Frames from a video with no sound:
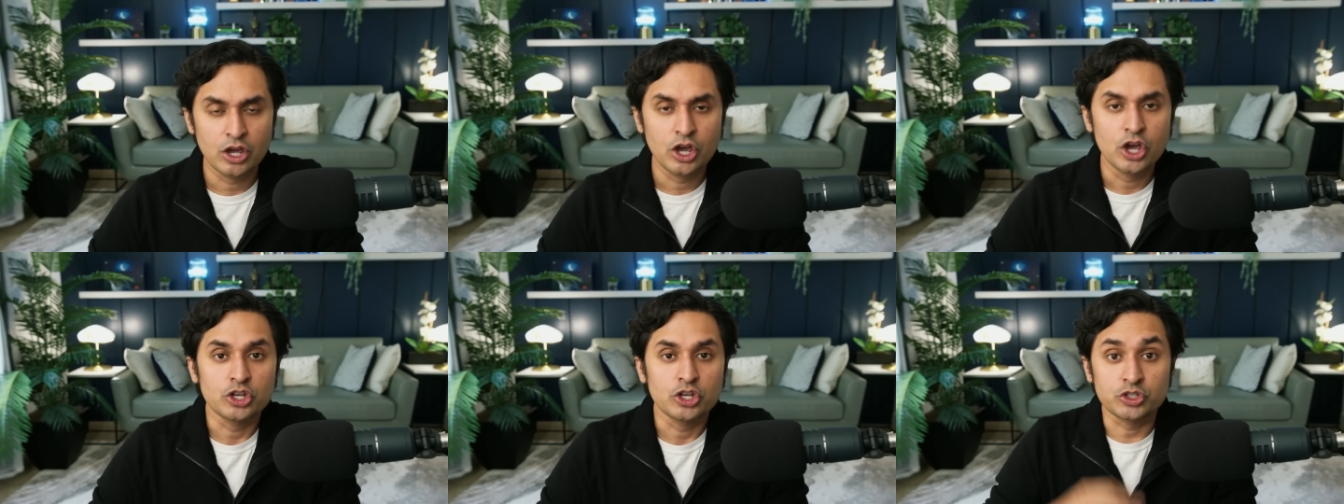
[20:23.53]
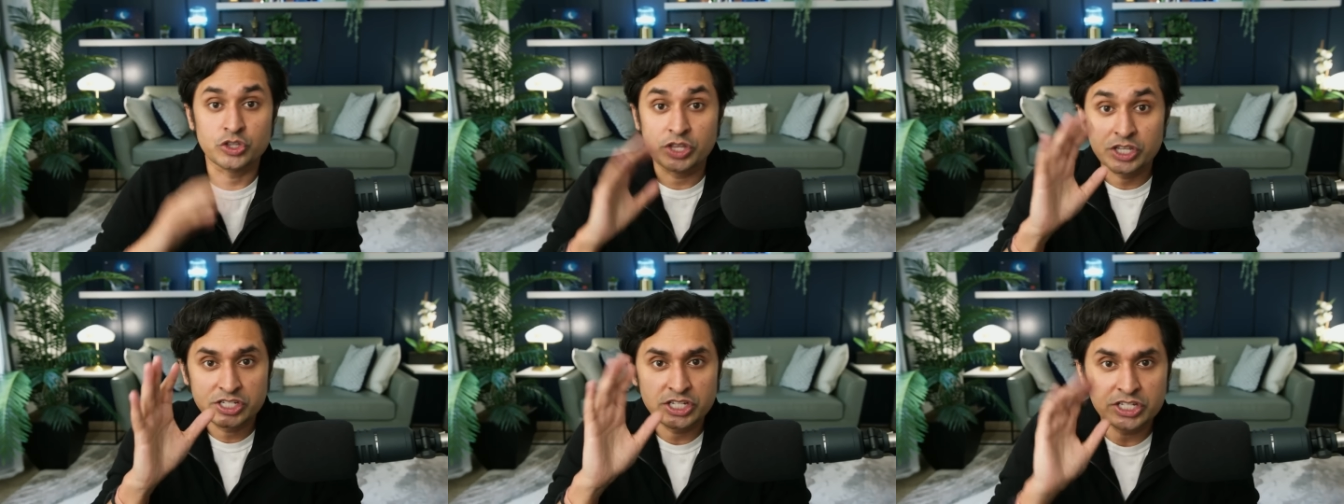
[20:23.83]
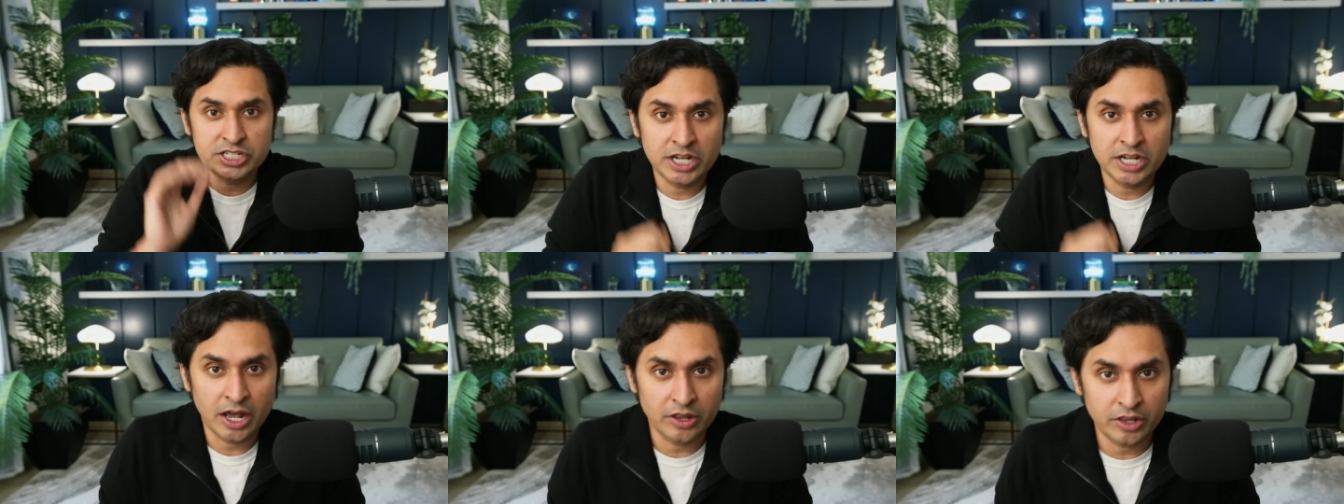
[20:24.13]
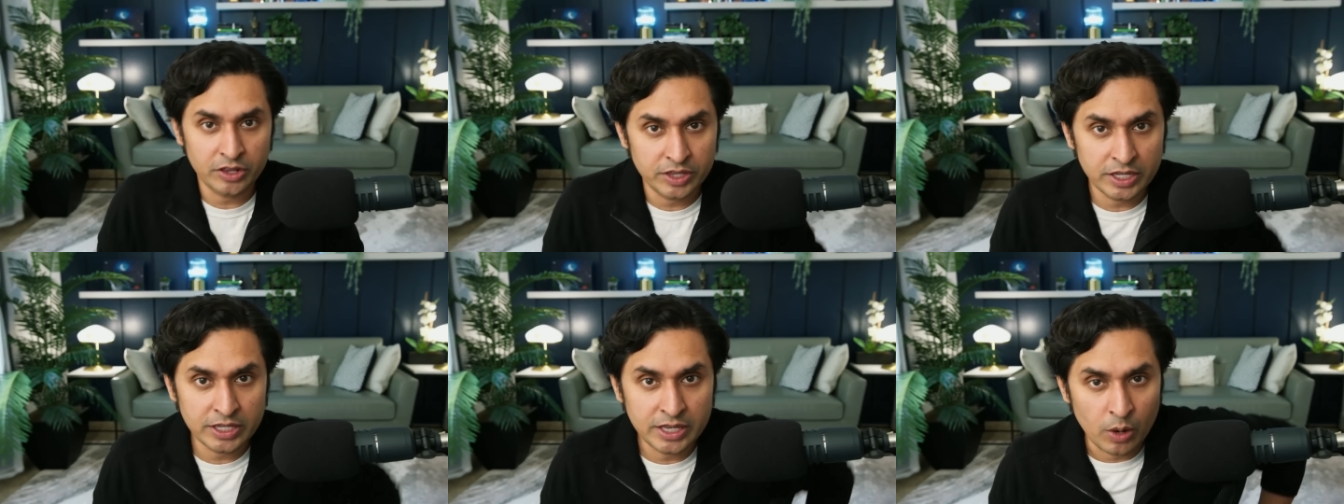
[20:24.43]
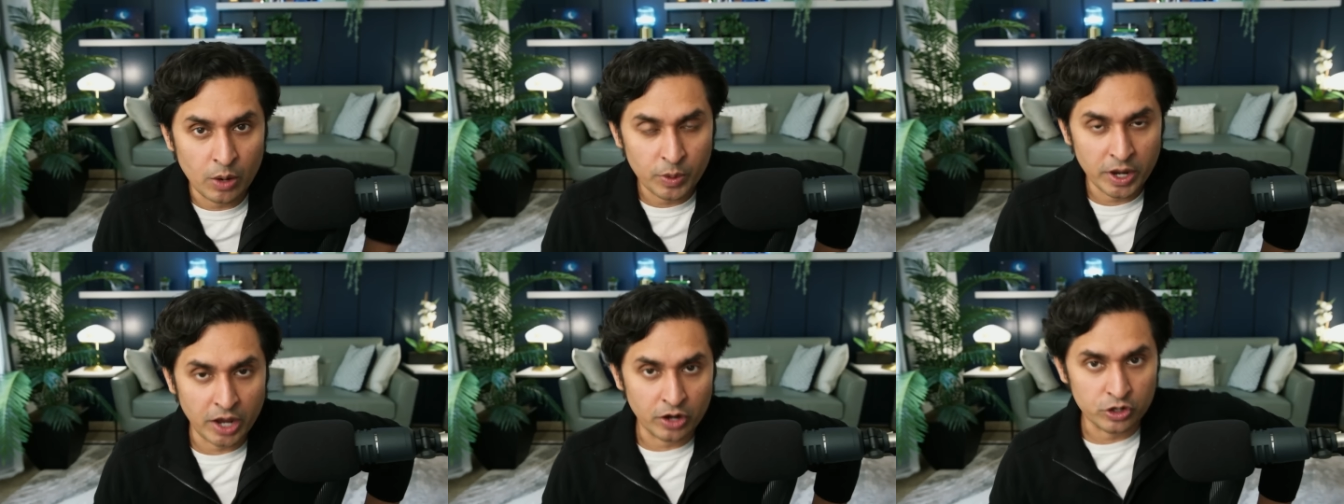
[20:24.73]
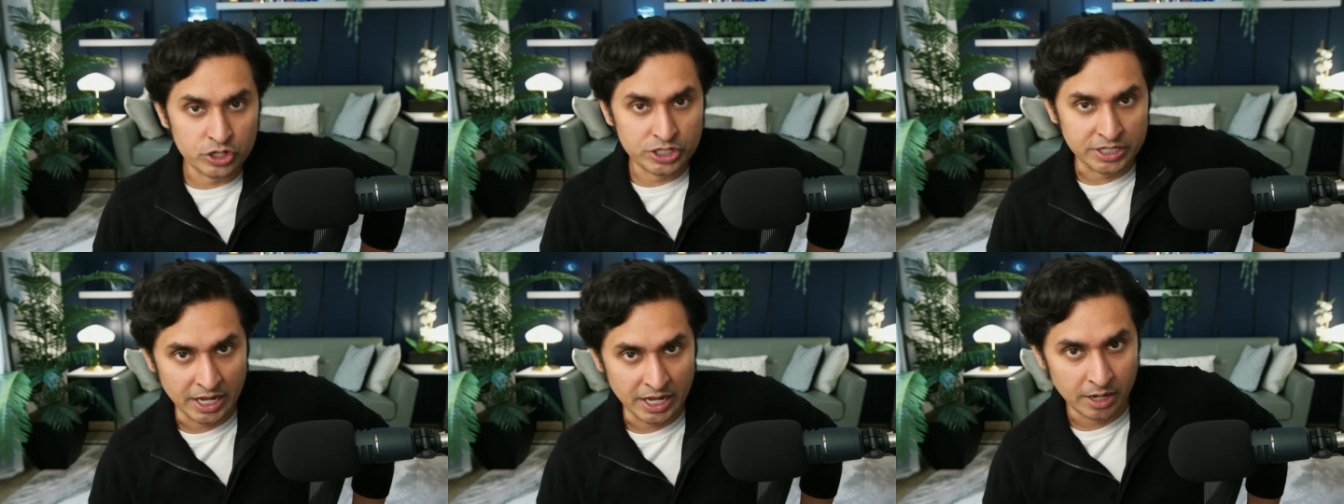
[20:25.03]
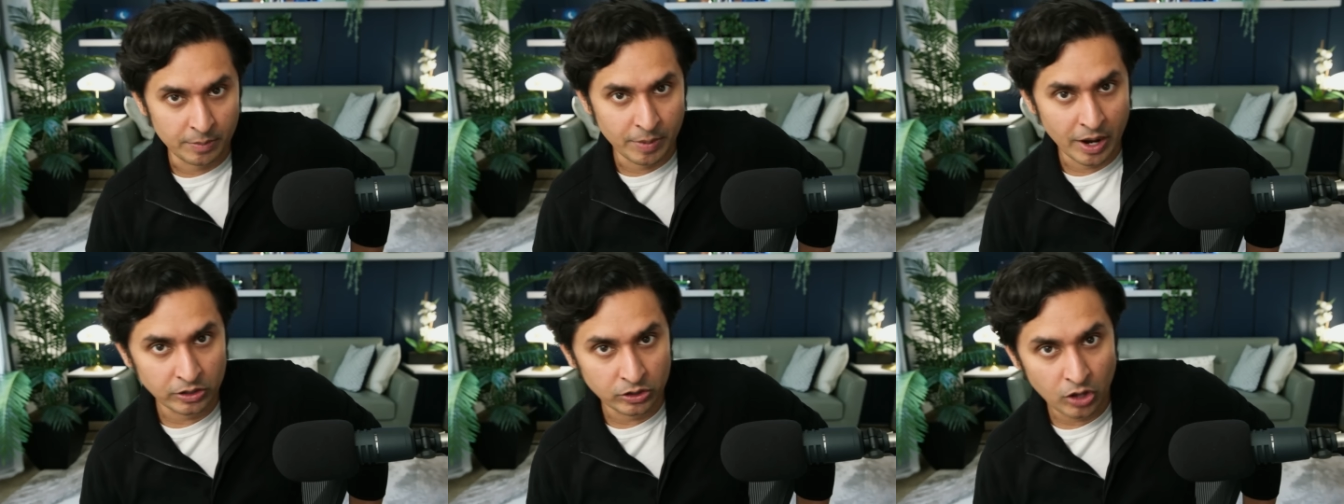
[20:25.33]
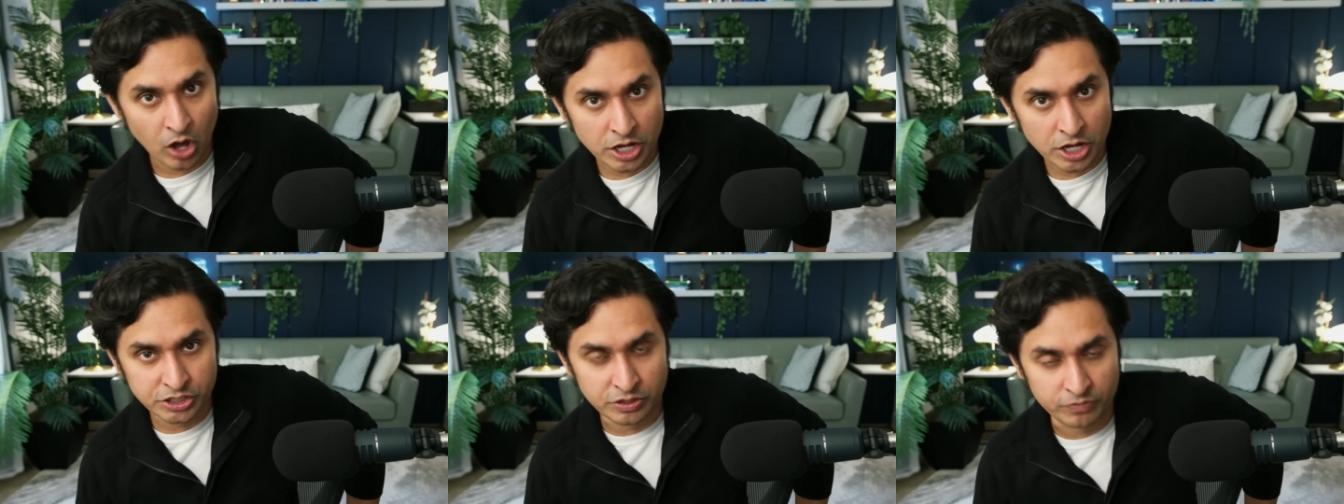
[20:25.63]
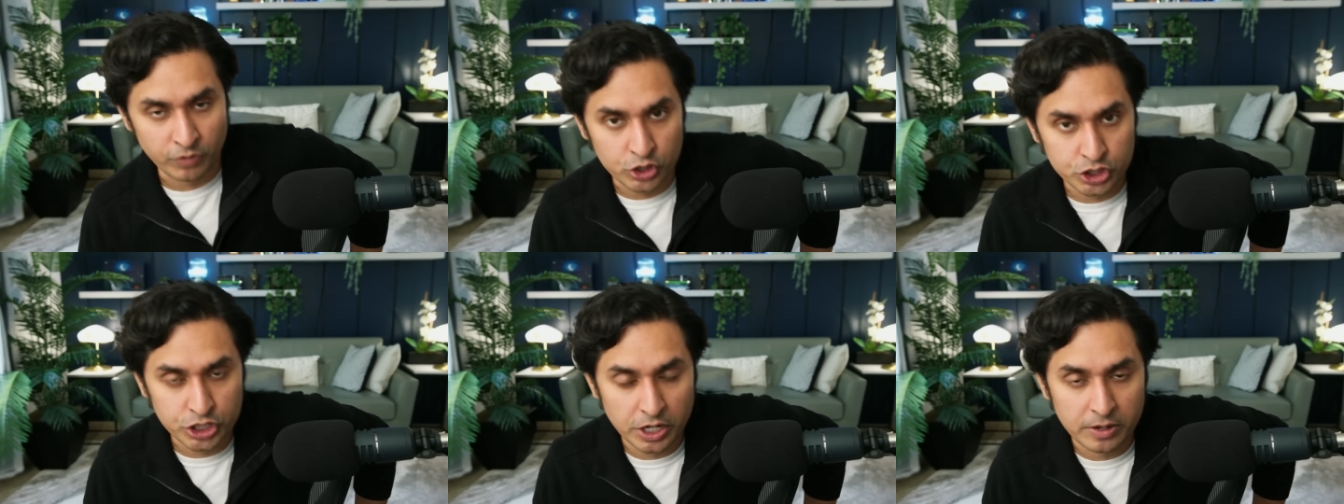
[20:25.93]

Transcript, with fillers: So, this is another thing that we understand about loss aversion.